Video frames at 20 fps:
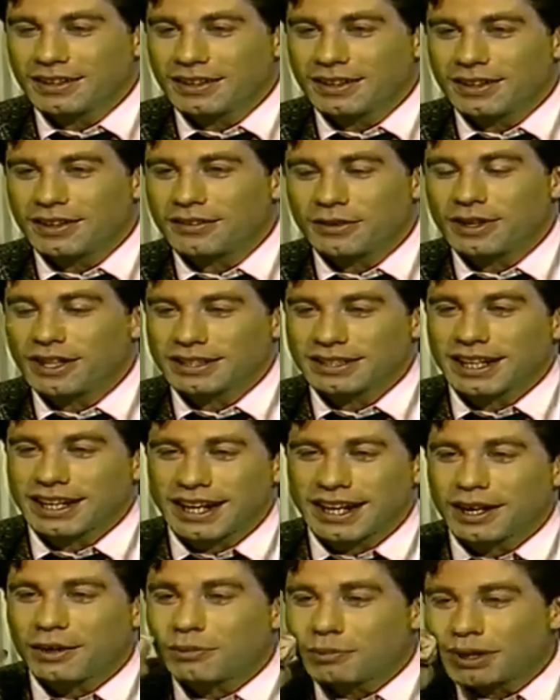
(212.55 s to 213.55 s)
ways how
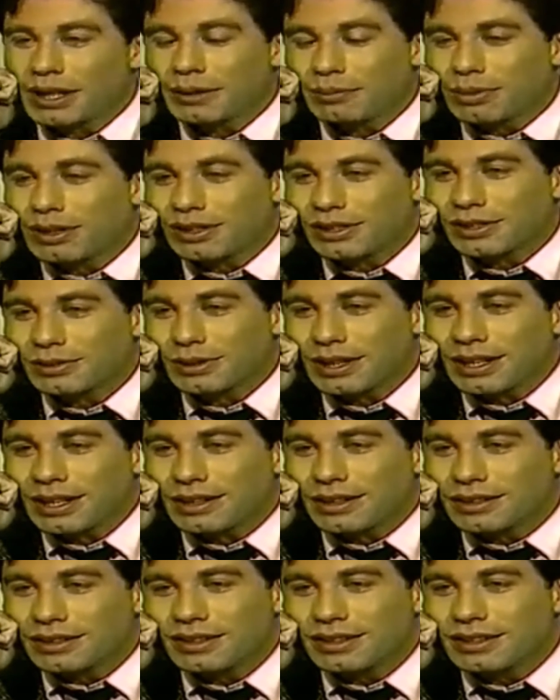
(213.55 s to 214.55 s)
to help people as well,